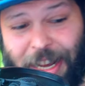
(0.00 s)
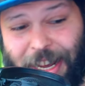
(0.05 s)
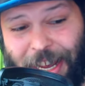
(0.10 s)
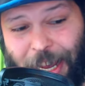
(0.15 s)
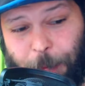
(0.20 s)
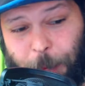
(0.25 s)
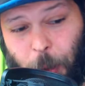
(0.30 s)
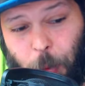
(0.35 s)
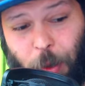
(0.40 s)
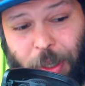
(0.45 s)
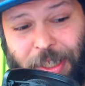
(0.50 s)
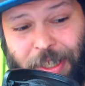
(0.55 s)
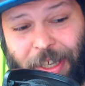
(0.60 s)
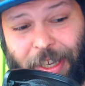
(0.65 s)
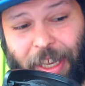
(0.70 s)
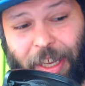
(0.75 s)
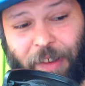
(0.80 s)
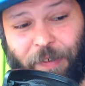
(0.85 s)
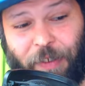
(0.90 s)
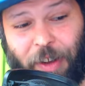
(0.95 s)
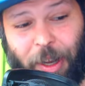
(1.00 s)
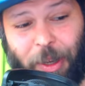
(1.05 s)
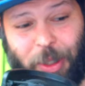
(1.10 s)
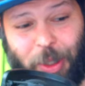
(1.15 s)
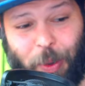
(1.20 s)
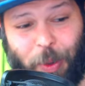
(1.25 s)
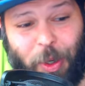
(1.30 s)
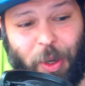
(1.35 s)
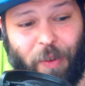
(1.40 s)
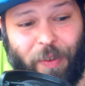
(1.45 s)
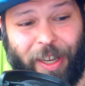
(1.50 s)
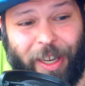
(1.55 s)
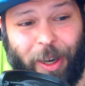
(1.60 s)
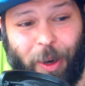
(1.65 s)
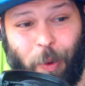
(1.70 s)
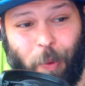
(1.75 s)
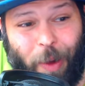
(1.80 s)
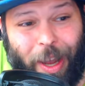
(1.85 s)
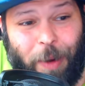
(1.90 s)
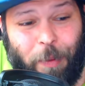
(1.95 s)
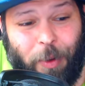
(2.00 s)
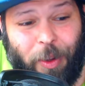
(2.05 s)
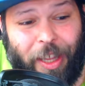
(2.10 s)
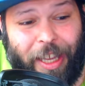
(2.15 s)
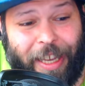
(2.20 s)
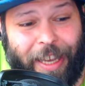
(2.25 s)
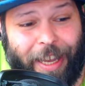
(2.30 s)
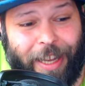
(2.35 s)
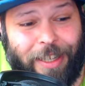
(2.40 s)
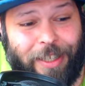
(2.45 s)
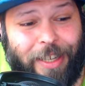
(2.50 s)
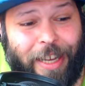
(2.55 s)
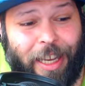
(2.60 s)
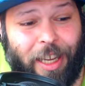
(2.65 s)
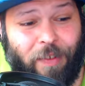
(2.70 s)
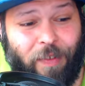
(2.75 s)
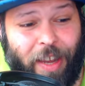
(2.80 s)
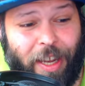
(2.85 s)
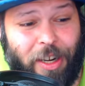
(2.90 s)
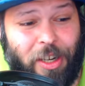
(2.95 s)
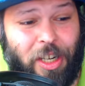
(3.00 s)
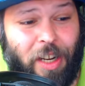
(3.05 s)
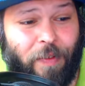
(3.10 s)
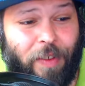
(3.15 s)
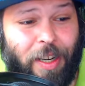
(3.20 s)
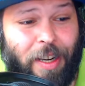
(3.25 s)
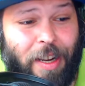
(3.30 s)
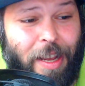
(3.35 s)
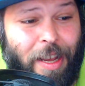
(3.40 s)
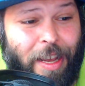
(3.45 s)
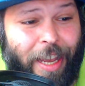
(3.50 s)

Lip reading: I mean, what's the e-file doing over here? White really can't take advantage of it.